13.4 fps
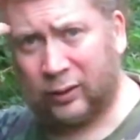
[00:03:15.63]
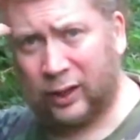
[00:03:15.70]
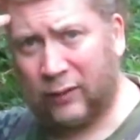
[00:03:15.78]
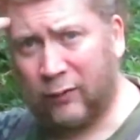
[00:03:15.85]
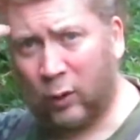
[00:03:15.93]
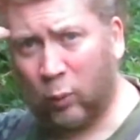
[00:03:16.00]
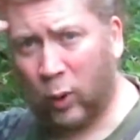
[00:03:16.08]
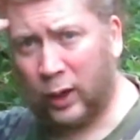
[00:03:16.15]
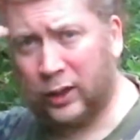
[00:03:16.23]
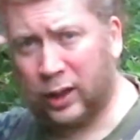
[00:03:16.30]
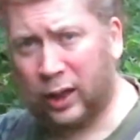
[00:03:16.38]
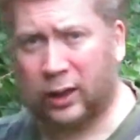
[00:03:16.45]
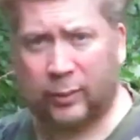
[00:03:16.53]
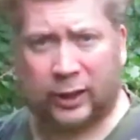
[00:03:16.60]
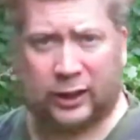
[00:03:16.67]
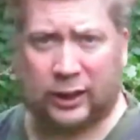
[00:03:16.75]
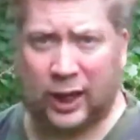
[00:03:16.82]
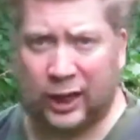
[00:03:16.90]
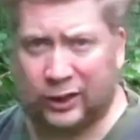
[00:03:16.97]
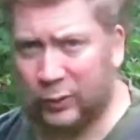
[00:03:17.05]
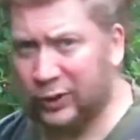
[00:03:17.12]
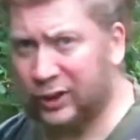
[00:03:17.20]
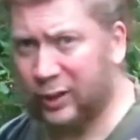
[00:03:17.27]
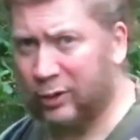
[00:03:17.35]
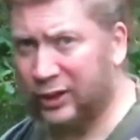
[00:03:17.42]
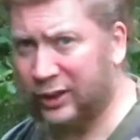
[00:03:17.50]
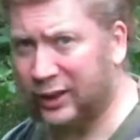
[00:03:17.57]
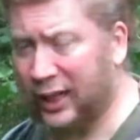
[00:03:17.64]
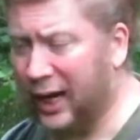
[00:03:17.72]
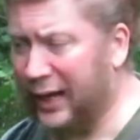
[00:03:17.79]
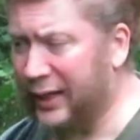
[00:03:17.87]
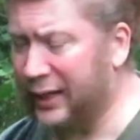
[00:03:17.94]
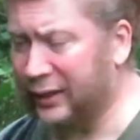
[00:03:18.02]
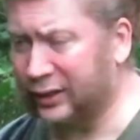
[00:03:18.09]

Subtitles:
even one documented case where someone has died.